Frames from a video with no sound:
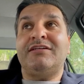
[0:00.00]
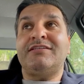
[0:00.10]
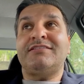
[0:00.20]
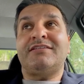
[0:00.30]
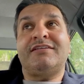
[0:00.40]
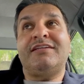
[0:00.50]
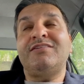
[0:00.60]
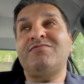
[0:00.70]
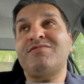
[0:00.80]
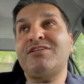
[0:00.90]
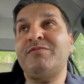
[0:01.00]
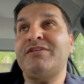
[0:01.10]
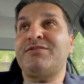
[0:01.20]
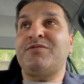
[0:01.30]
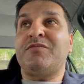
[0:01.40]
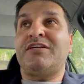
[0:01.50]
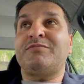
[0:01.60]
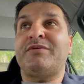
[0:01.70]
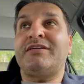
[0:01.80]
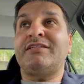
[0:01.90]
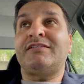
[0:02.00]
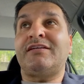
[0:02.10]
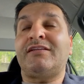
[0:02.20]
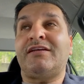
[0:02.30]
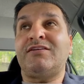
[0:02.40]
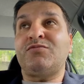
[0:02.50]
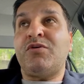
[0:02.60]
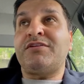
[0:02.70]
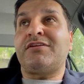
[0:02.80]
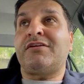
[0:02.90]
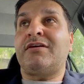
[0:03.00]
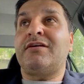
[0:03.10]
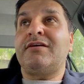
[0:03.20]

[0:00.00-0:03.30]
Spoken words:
He says he didn't tell me too much, but he said he just wanted to